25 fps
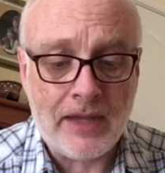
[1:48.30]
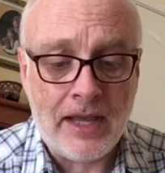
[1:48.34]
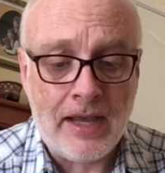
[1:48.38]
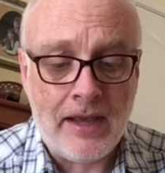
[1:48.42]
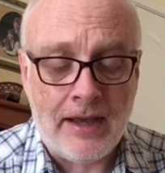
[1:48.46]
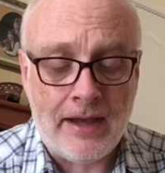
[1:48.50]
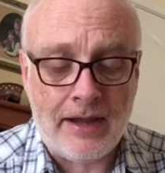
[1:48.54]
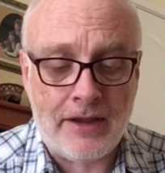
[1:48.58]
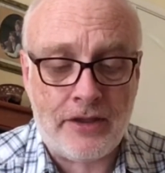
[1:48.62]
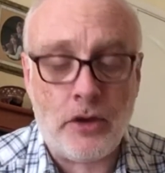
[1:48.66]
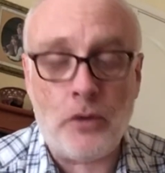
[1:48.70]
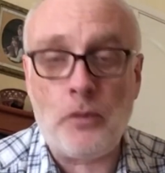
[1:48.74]

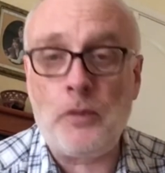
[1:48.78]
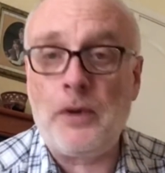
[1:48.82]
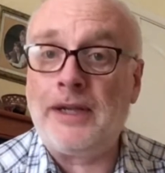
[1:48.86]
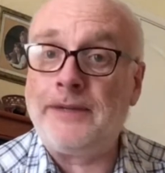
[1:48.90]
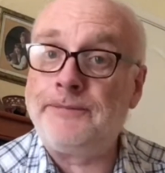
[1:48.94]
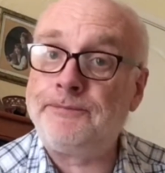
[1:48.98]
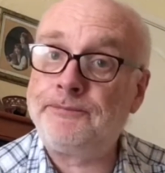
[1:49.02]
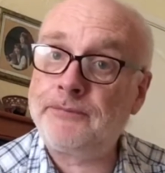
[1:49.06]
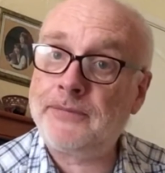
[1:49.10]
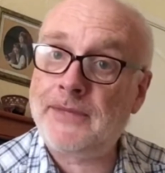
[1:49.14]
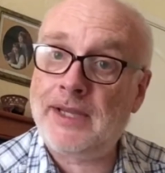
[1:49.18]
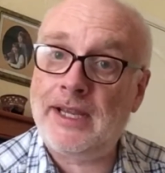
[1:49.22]
And I thought, well,
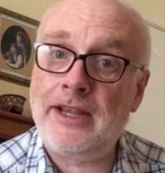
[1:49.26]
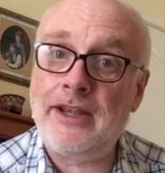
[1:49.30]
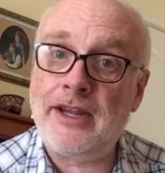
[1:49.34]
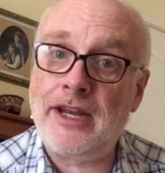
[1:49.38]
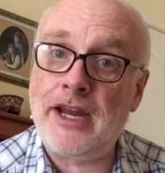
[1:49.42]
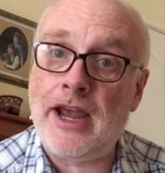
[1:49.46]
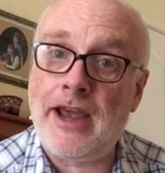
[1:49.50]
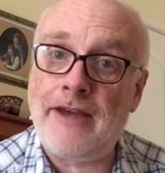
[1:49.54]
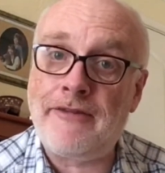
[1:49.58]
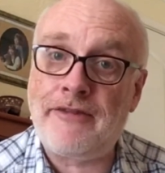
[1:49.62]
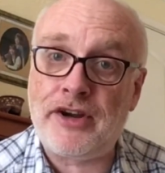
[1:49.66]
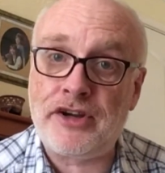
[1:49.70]

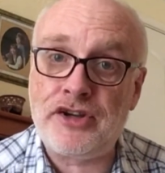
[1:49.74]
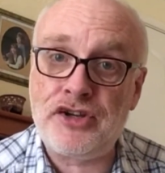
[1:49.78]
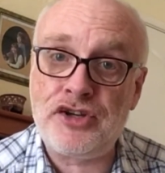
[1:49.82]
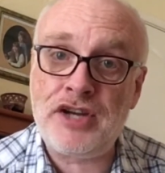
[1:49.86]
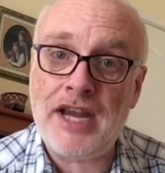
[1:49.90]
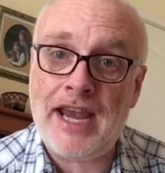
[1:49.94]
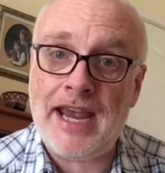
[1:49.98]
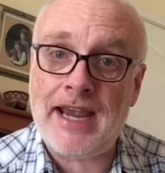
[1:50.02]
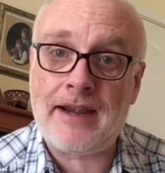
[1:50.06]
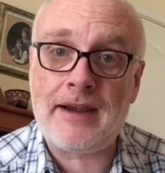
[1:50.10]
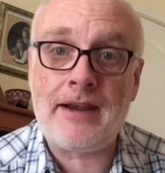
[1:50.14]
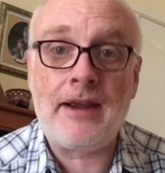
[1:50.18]
if I
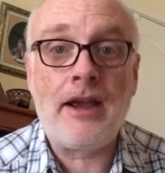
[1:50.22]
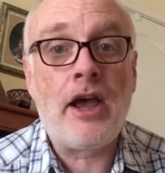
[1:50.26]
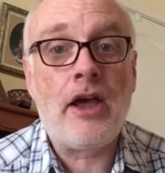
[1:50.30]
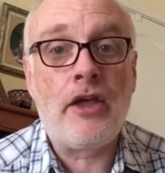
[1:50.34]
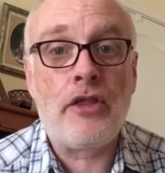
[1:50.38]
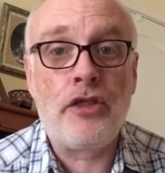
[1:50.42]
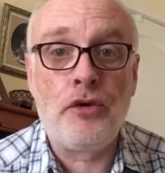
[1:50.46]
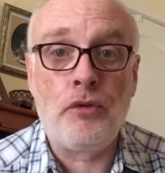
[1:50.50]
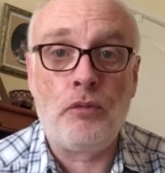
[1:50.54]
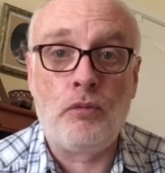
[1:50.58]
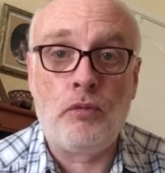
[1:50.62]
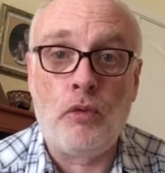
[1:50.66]
check
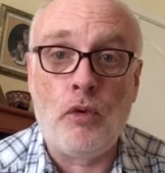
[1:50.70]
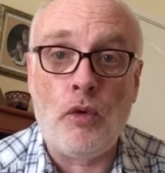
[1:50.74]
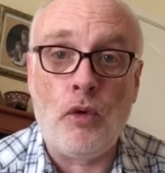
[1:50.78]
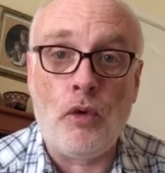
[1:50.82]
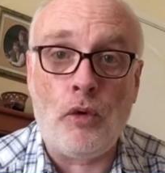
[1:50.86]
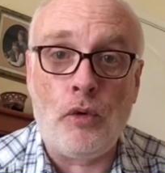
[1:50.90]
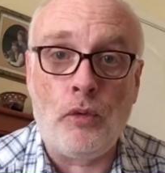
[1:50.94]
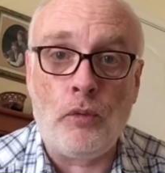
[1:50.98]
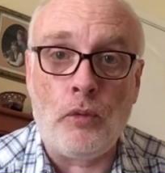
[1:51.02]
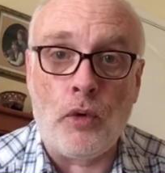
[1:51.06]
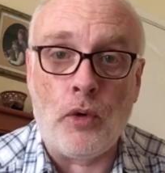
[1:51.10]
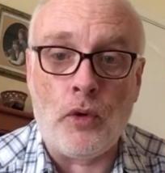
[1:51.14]
the
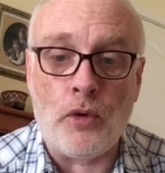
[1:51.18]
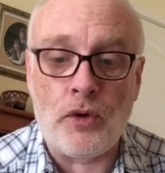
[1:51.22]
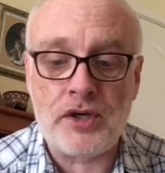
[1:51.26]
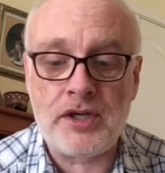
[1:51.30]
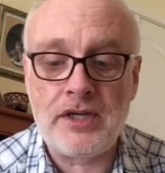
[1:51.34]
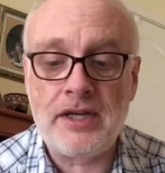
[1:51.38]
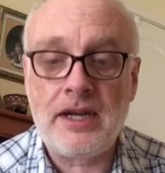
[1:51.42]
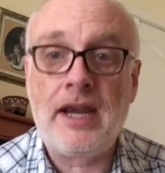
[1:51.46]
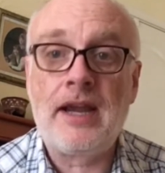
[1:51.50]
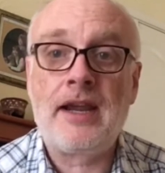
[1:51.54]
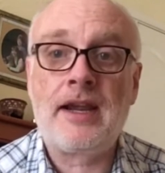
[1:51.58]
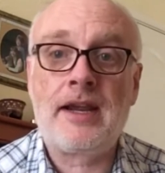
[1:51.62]
wall wart
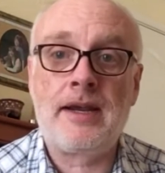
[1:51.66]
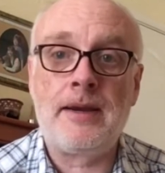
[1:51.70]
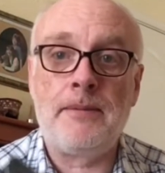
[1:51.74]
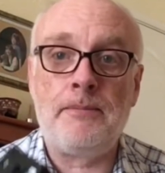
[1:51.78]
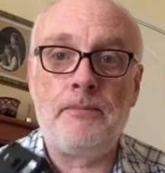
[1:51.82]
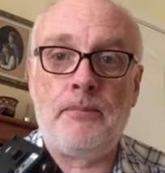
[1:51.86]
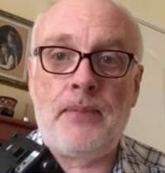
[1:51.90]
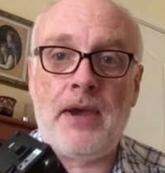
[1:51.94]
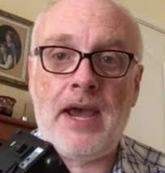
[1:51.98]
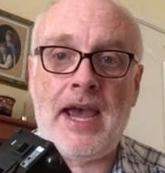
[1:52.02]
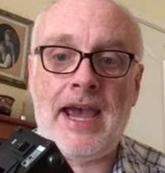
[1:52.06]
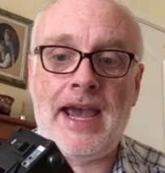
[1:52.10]

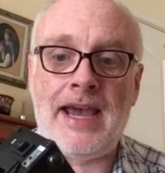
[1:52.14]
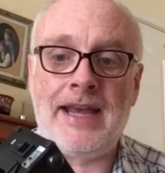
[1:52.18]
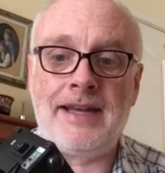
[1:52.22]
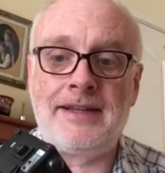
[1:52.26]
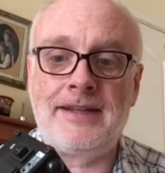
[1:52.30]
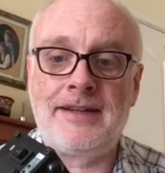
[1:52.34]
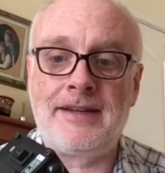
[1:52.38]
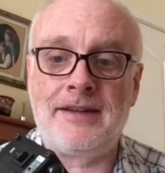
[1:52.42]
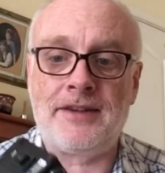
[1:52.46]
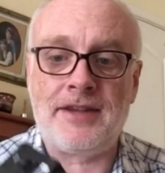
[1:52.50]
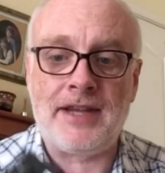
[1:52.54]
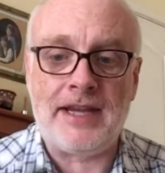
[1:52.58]
compared
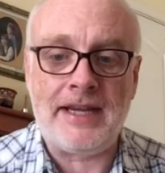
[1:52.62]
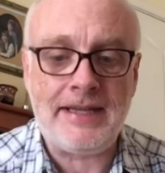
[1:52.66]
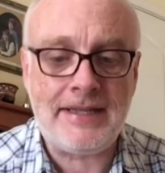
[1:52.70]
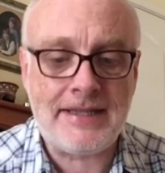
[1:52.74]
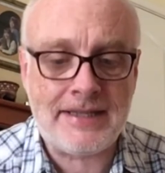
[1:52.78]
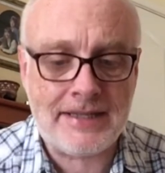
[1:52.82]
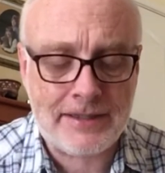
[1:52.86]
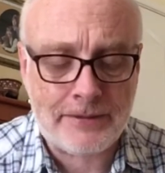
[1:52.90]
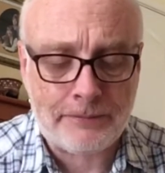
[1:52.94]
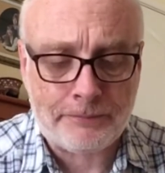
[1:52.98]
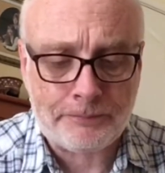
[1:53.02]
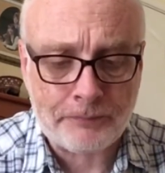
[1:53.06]
to
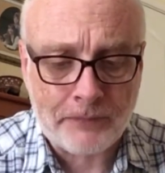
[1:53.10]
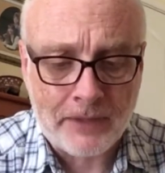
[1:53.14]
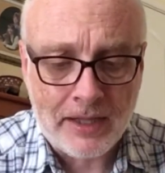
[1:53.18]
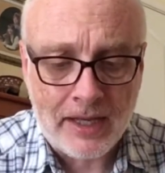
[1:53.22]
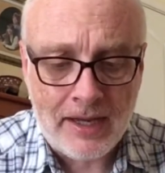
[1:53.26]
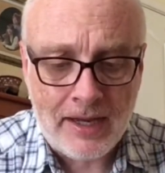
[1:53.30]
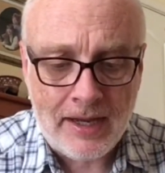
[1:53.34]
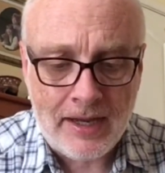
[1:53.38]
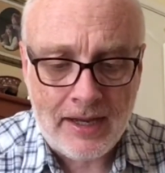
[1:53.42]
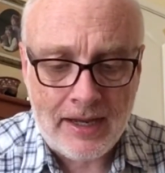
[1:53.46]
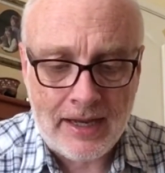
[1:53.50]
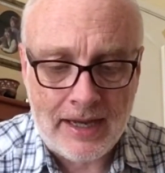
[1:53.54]
this,
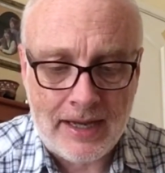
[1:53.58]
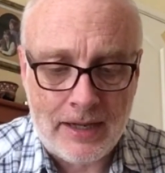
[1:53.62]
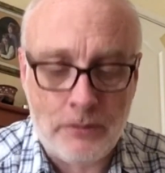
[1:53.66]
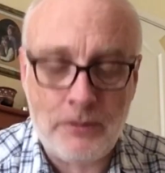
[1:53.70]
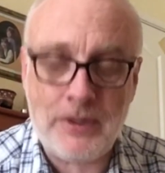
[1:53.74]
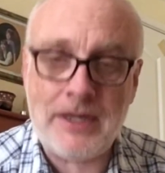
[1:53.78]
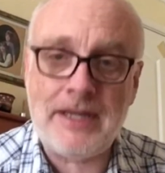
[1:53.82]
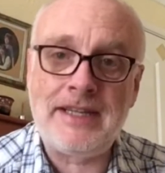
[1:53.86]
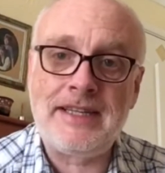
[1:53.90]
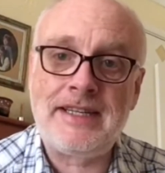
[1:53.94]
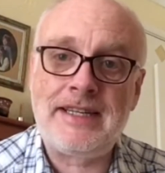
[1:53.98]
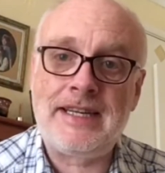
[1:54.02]
we
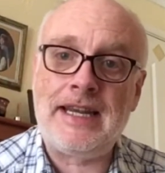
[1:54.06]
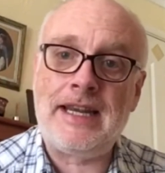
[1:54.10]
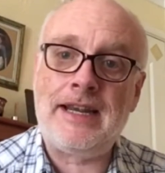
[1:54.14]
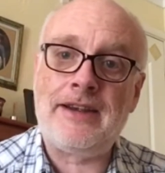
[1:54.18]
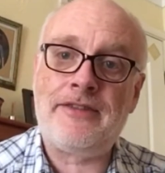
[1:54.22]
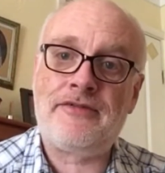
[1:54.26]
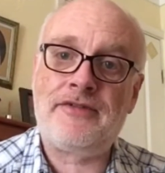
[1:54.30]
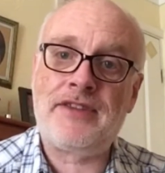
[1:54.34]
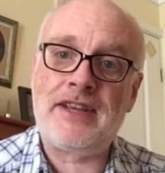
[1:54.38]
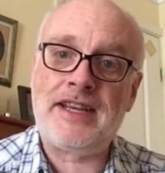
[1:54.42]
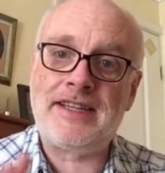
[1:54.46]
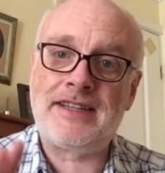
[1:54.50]
can see
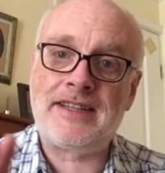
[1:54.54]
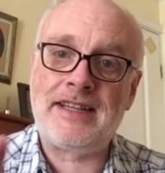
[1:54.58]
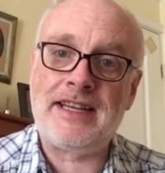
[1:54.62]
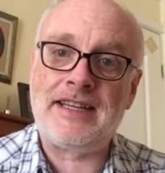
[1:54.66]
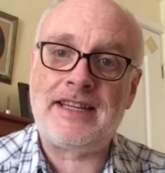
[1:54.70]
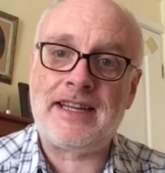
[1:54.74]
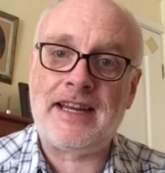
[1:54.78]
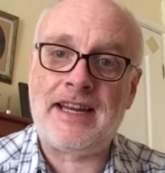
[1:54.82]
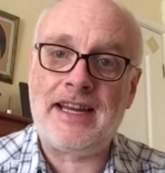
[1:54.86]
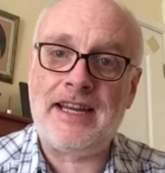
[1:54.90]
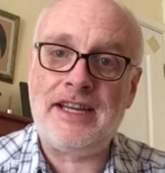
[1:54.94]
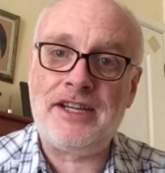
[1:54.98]
if there's
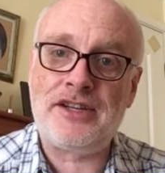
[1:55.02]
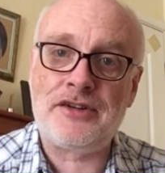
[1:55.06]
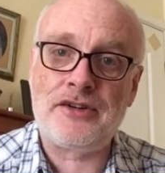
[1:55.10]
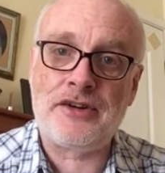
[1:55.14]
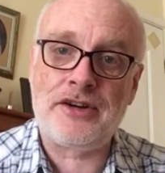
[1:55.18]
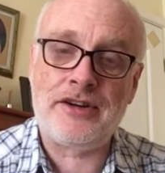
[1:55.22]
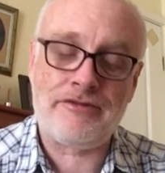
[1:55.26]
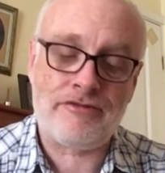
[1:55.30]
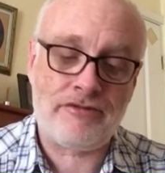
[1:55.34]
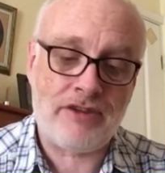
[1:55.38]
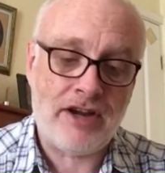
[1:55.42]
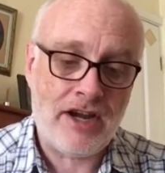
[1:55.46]
any sort
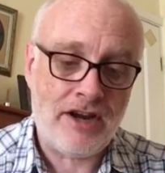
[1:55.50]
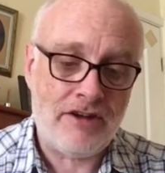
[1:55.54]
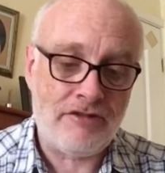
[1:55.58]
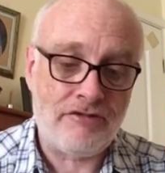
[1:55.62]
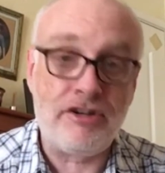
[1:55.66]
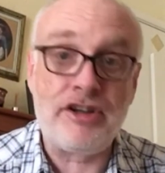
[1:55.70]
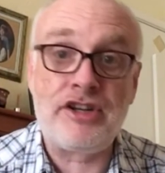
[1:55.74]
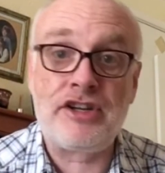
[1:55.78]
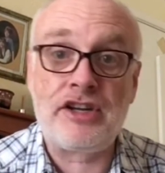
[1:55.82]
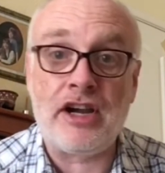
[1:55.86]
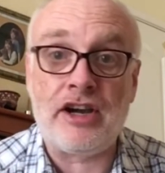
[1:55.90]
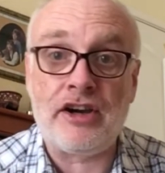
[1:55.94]
of
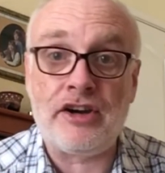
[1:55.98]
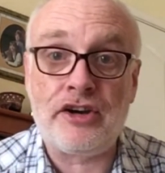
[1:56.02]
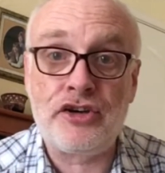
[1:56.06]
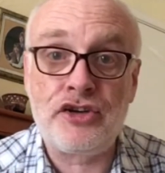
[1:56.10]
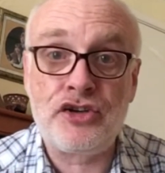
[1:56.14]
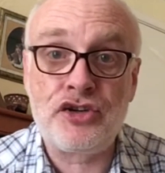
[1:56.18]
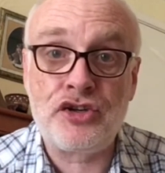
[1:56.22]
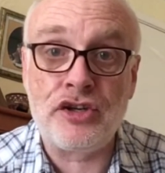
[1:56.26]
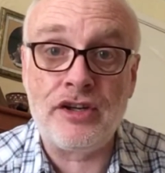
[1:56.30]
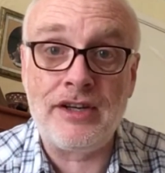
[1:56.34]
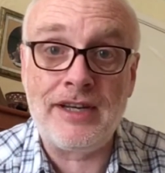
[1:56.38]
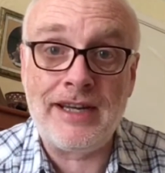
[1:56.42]

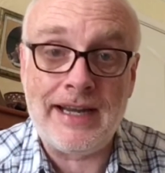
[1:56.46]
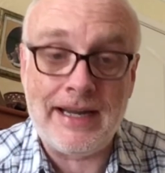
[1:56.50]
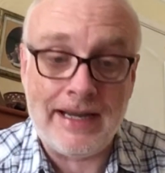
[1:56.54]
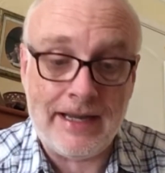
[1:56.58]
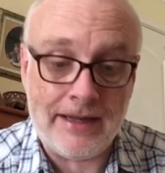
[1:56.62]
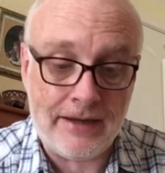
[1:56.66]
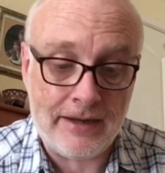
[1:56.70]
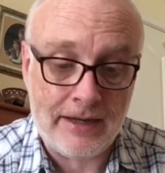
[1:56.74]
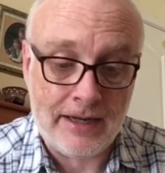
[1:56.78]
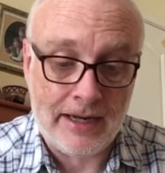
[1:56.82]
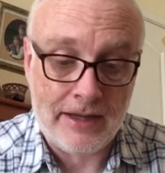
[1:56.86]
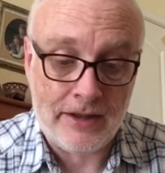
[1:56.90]
reduction
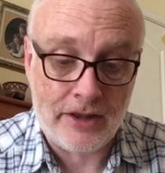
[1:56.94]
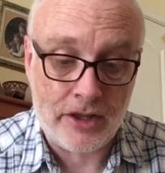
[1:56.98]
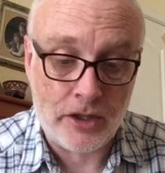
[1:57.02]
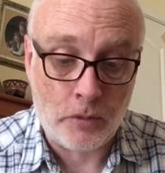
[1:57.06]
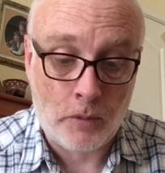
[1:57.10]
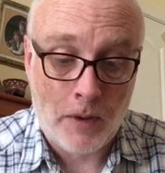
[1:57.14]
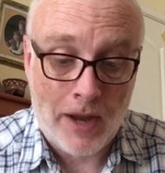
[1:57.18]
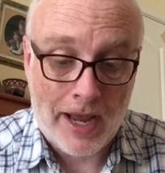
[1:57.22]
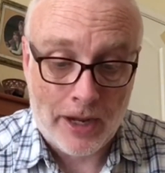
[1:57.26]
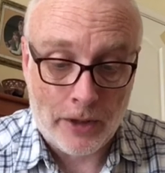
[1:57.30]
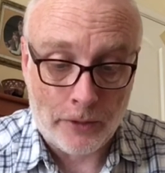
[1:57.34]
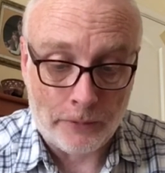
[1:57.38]
in the
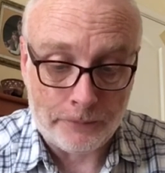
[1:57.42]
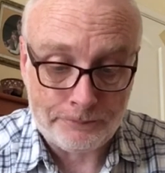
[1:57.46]
wow.